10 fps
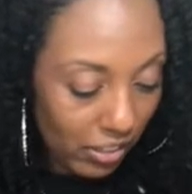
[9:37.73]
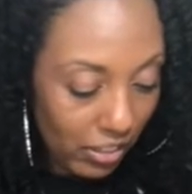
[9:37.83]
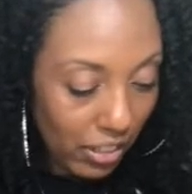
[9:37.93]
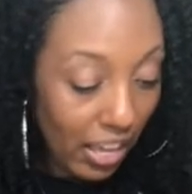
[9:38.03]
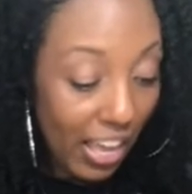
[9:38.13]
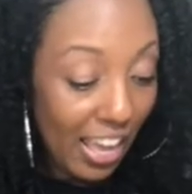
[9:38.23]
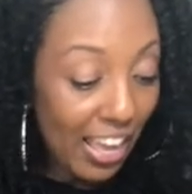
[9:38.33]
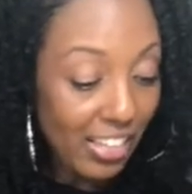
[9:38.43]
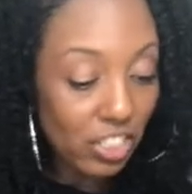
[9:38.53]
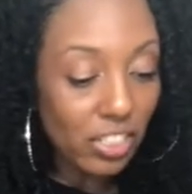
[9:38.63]
to the
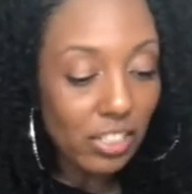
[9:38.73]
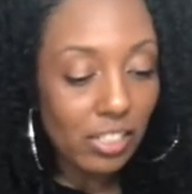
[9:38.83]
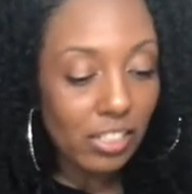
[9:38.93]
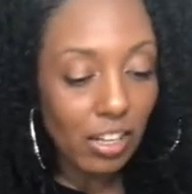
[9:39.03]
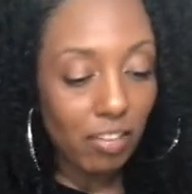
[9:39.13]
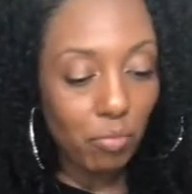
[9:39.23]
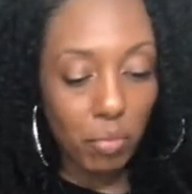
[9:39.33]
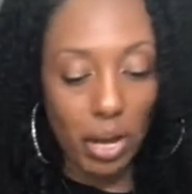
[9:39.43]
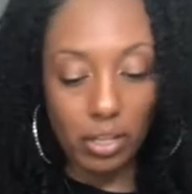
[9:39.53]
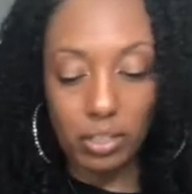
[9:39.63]
edges of my